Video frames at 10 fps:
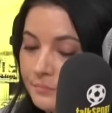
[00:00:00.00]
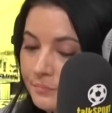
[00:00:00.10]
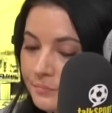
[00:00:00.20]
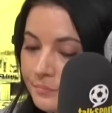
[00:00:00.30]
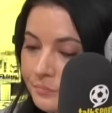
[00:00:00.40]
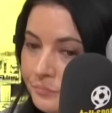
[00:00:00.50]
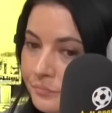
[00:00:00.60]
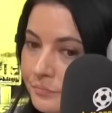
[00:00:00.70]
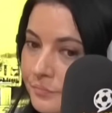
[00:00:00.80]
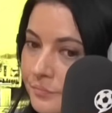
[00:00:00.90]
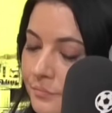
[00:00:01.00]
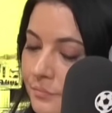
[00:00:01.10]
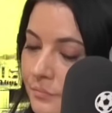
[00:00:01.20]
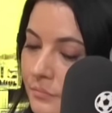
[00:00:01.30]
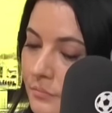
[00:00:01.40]

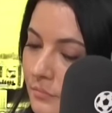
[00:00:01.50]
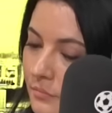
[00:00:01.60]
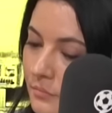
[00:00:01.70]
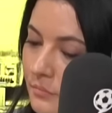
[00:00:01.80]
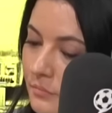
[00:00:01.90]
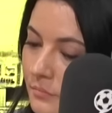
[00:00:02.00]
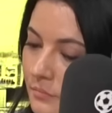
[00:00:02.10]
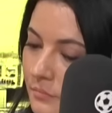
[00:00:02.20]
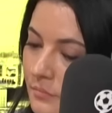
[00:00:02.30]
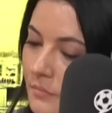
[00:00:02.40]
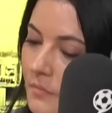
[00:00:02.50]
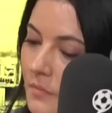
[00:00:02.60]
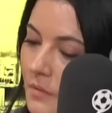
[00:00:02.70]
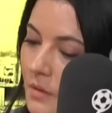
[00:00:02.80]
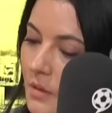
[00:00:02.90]

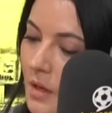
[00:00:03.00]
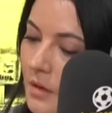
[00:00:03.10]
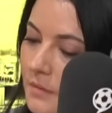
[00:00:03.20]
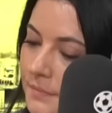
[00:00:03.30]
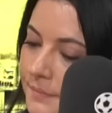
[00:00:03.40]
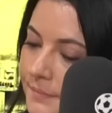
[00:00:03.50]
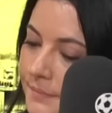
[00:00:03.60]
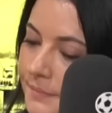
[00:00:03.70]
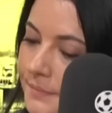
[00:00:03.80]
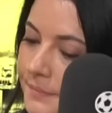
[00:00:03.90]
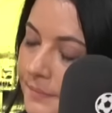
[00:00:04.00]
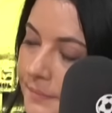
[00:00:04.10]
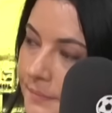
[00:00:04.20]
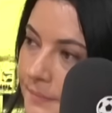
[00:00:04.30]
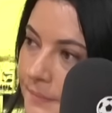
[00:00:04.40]

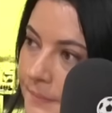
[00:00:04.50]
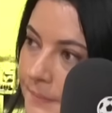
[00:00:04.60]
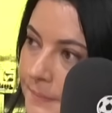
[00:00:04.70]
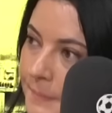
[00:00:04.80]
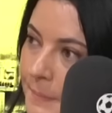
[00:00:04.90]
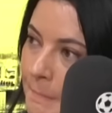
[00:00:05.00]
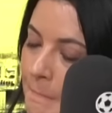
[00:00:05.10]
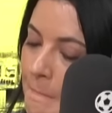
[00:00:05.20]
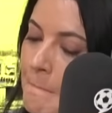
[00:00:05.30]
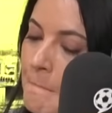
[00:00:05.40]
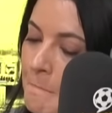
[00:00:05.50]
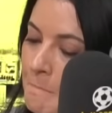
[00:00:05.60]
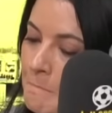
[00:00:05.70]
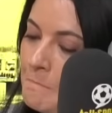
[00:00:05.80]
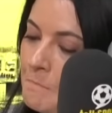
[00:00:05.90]

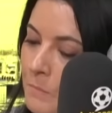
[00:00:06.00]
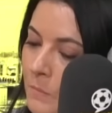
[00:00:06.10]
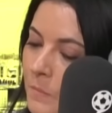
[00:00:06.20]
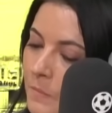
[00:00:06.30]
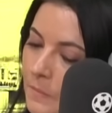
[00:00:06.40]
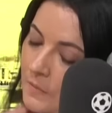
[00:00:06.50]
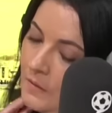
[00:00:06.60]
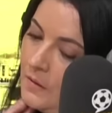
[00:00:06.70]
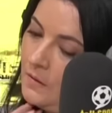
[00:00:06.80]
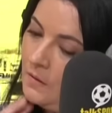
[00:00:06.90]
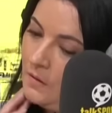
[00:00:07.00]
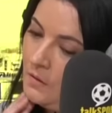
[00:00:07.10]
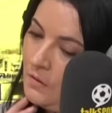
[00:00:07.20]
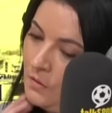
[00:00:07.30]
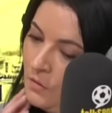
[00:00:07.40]

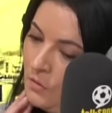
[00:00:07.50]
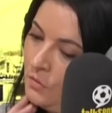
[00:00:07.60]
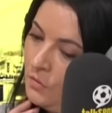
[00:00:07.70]
(not speaking)